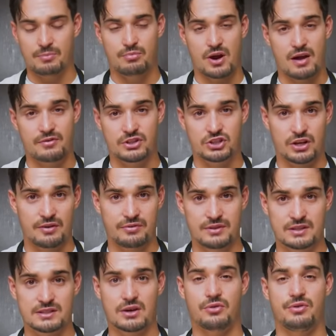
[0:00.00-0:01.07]
private chef in
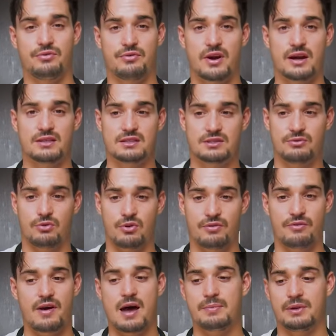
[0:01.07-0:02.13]
the south of France for a
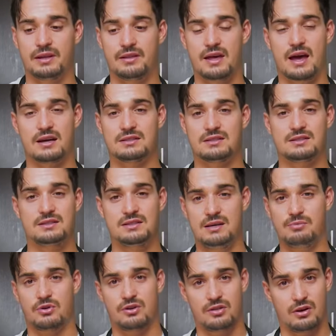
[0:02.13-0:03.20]
family, they had a
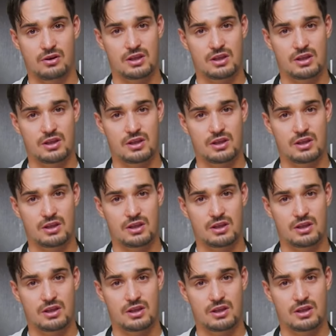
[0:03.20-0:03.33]
steamer in their